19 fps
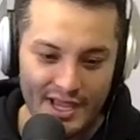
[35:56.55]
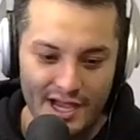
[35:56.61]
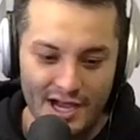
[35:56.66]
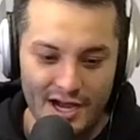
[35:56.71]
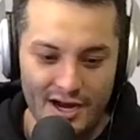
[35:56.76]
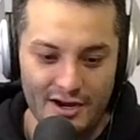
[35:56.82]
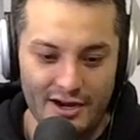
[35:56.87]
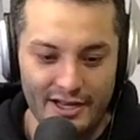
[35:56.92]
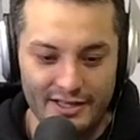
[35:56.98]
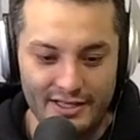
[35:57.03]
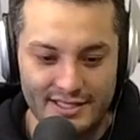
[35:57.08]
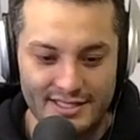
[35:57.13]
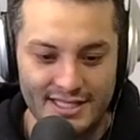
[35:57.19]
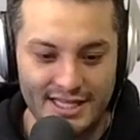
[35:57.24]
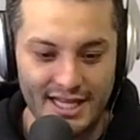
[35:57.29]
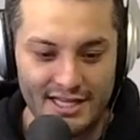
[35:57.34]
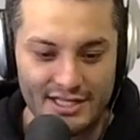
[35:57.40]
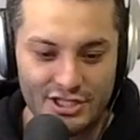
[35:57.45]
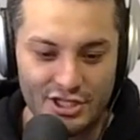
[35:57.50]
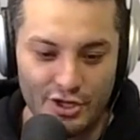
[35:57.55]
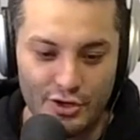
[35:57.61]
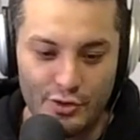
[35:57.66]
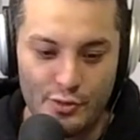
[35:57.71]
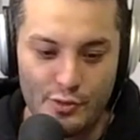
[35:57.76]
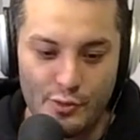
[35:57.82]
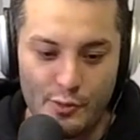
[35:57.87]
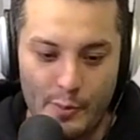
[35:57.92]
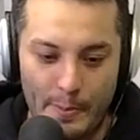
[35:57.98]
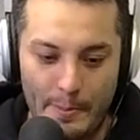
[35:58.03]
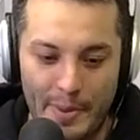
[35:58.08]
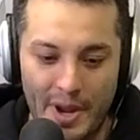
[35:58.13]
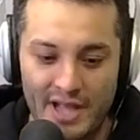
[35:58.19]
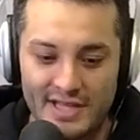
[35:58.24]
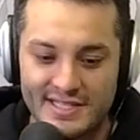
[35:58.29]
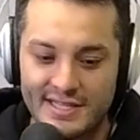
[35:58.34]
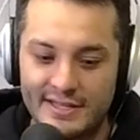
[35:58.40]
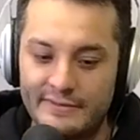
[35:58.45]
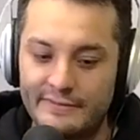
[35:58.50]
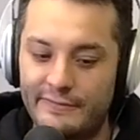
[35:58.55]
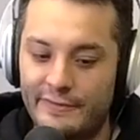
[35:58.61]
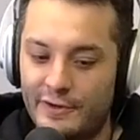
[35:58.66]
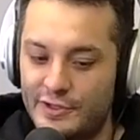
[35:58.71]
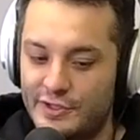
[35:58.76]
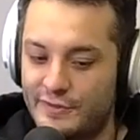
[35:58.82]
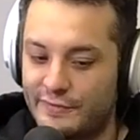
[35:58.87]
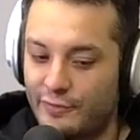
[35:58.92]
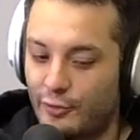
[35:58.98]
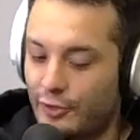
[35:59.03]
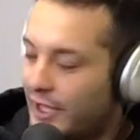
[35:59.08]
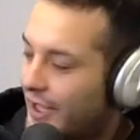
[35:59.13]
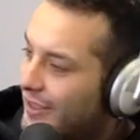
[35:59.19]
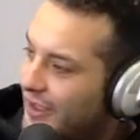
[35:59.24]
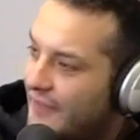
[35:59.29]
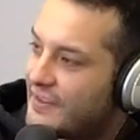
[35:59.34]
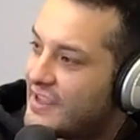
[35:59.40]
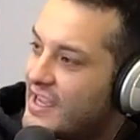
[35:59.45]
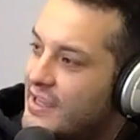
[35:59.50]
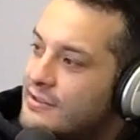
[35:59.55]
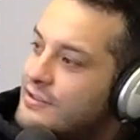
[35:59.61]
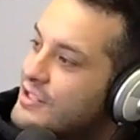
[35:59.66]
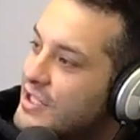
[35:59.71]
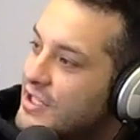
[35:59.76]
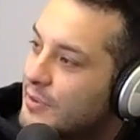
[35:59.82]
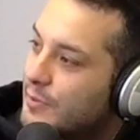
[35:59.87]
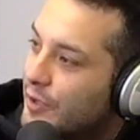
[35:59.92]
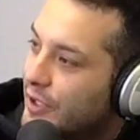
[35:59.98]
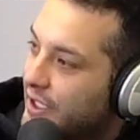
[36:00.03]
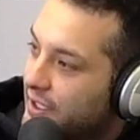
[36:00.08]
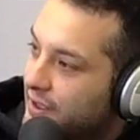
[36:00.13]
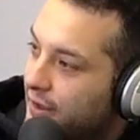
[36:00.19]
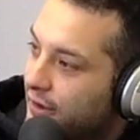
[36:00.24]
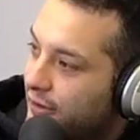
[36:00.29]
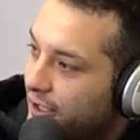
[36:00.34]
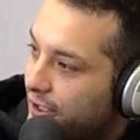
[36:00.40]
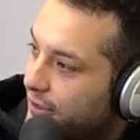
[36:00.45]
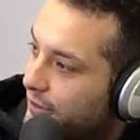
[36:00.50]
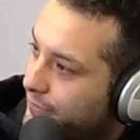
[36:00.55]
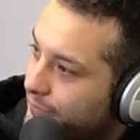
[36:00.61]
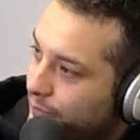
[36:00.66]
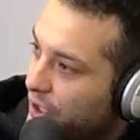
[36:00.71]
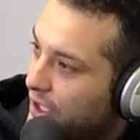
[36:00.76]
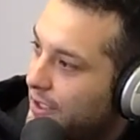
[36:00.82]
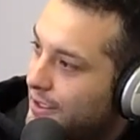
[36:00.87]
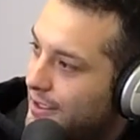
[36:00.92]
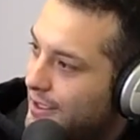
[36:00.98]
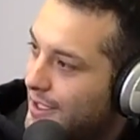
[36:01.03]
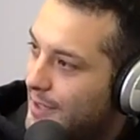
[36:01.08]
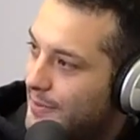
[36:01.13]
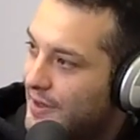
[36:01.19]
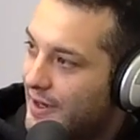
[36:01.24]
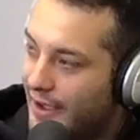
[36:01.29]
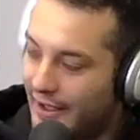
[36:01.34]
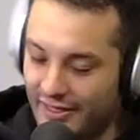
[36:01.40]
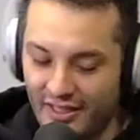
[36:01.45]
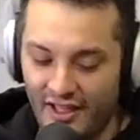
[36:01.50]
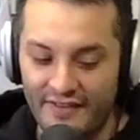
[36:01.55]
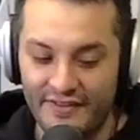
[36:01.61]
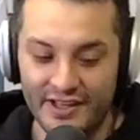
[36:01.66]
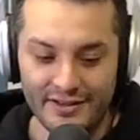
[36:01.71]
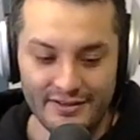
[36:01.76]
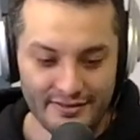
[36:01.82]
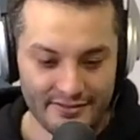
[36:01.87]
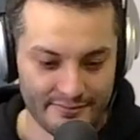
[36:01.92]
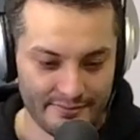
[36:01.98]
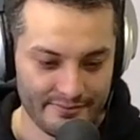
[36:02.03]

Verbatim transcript: All right, let's get to Boston versus Florida. I love the energy you're bringing though here. I'm Bring, trying. Keep it up. I'm i love it. Let's